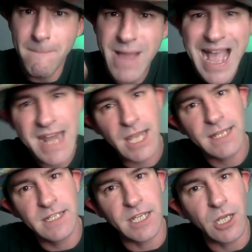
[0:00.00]
bad
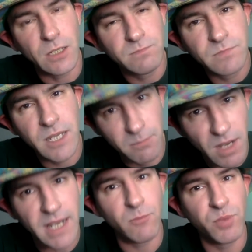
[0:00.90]
idea, in
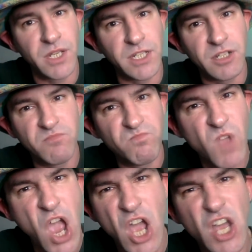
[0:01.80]
my opinion.
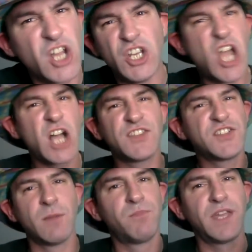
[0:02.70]
Not
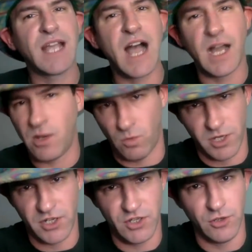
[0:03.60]
something I
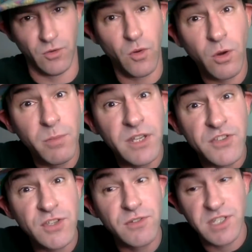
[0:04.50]
want to do or be
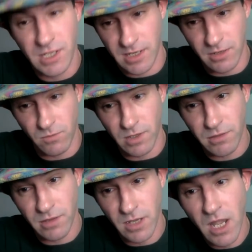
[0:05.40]
associated with.
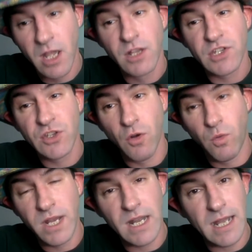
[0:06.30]
So
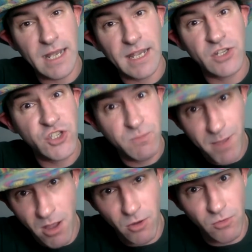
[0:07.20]
when I
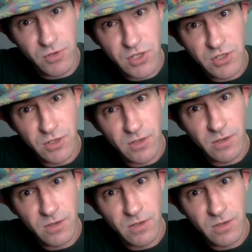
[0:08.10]
exposed